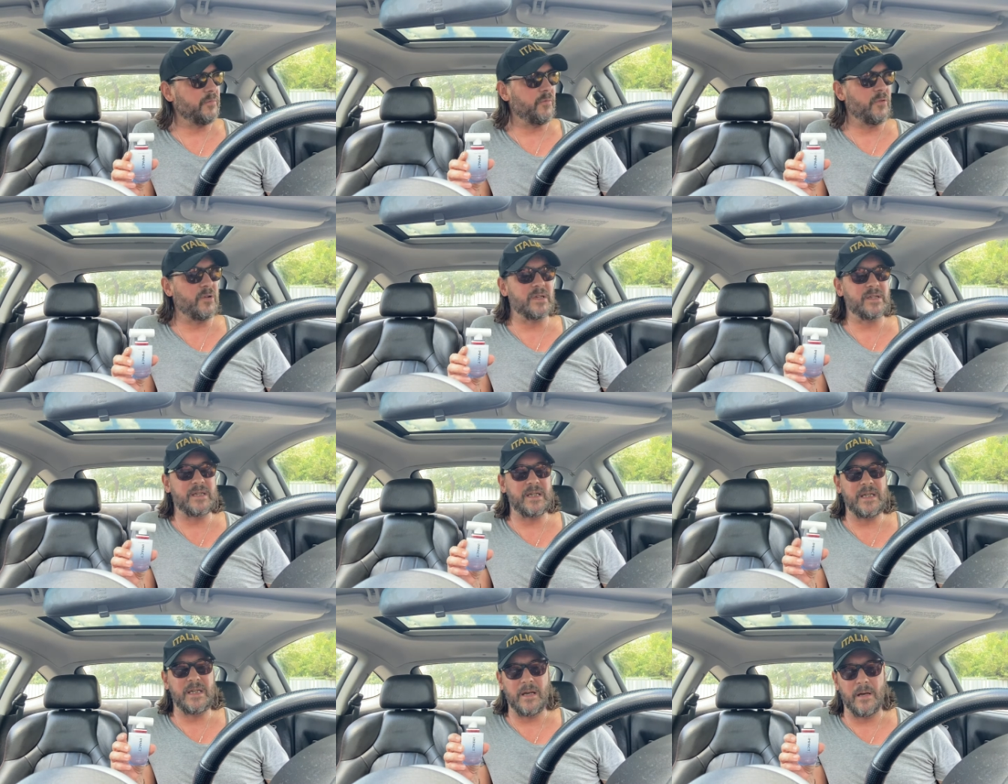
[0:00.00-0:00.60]
was
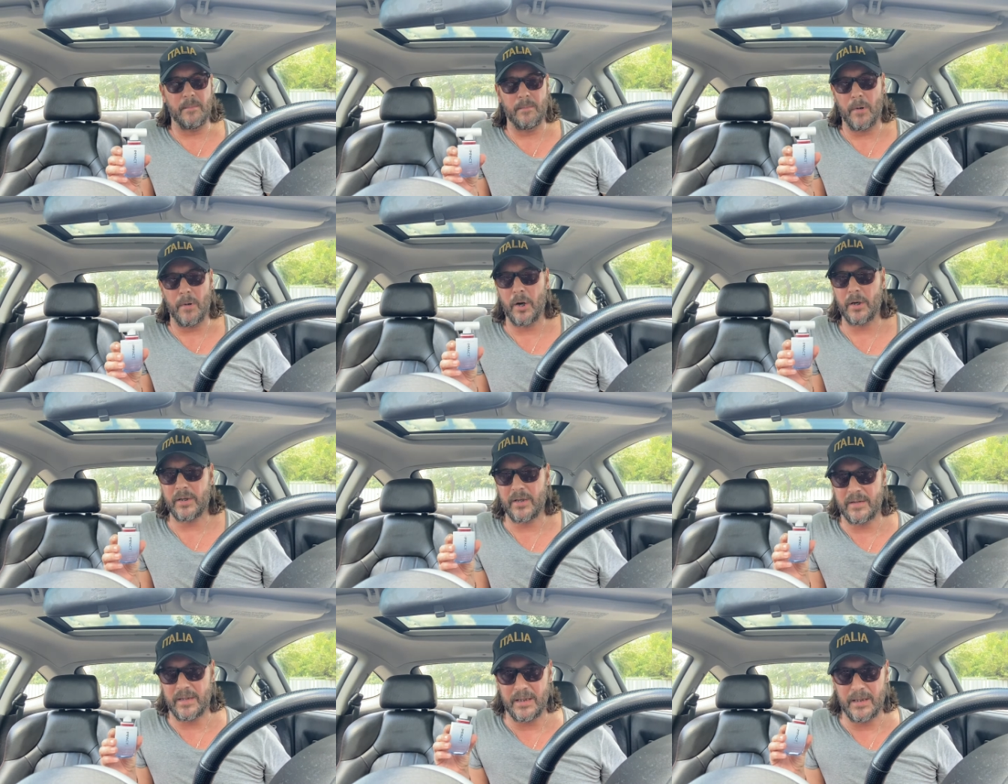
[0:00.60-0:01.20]
the uh,
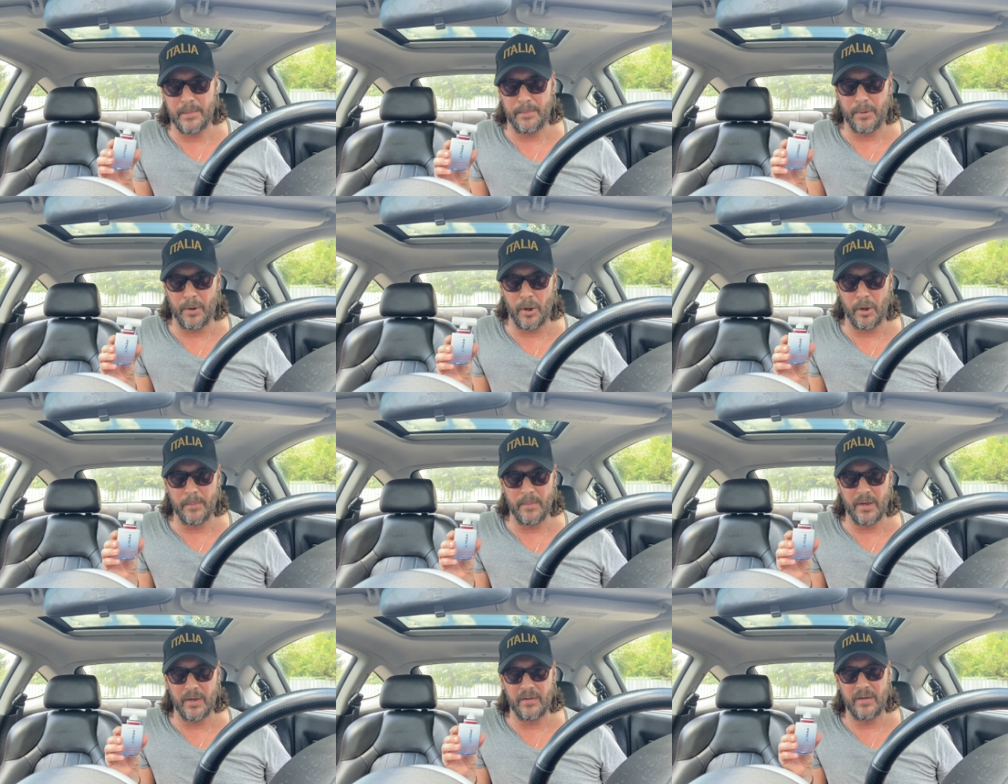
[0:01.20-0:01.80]
marketing
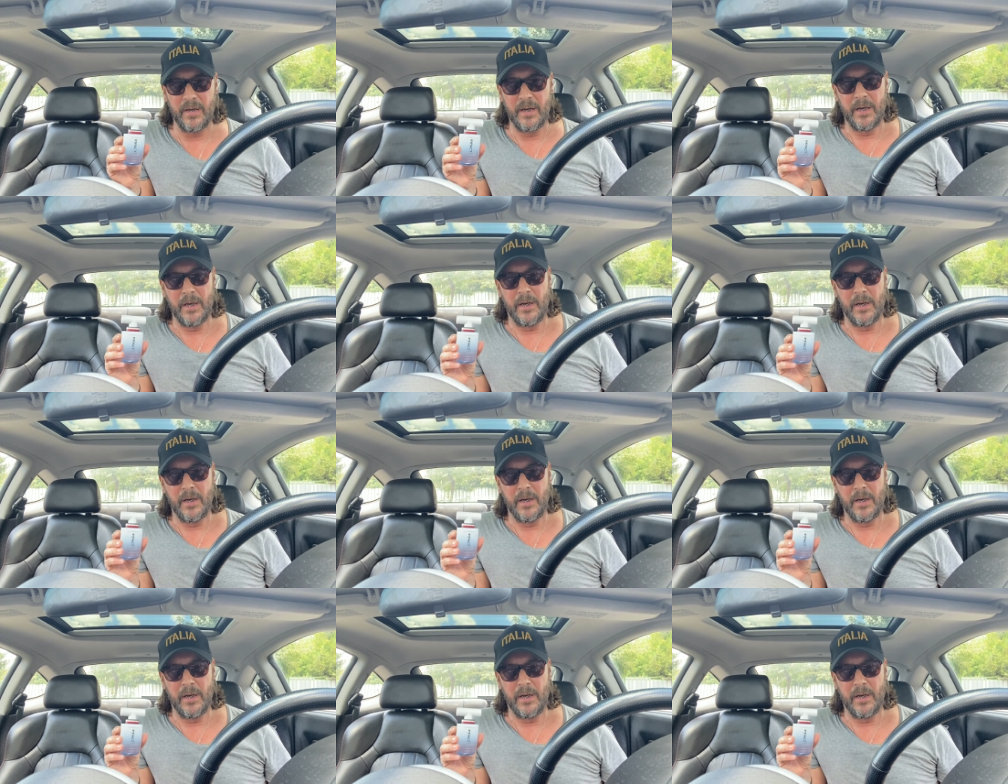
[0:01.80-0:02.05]
department